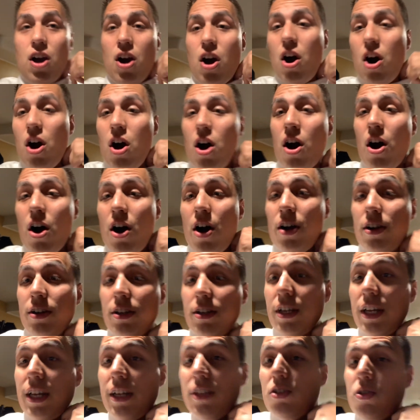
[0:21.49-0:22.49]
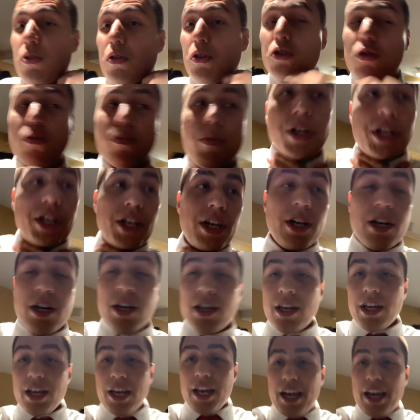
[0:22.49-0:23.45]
on social media.